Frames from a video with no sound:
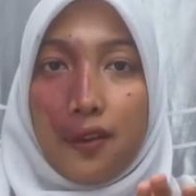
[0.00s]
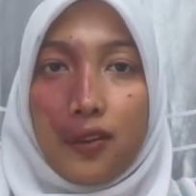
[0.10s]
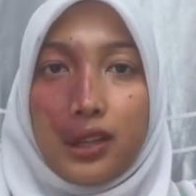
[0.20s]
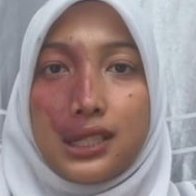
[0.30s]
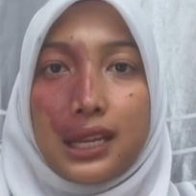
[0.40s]

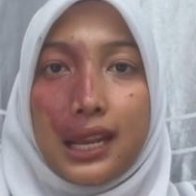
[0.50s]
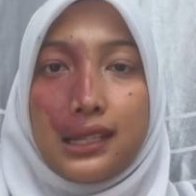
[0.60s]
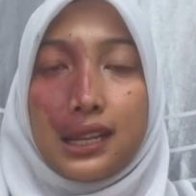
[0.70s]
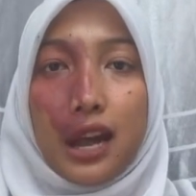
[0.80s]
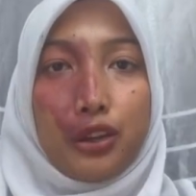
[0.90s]
For this
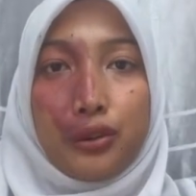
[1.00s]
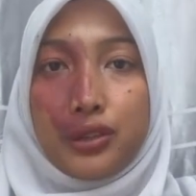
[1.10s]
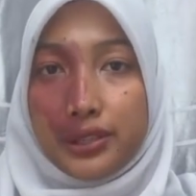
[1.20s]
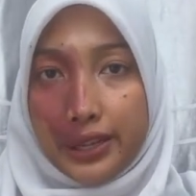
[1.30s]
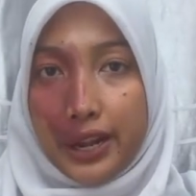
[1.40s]
case, I
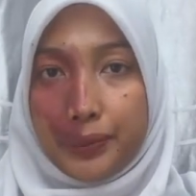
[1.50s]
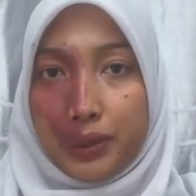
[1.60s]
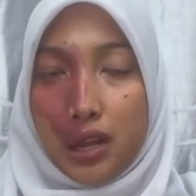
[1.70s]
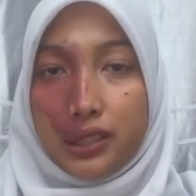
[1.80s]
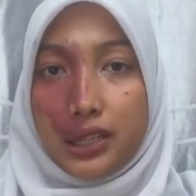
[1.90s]
use scatter
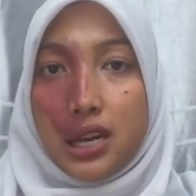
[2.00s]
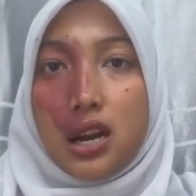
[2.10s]
plot.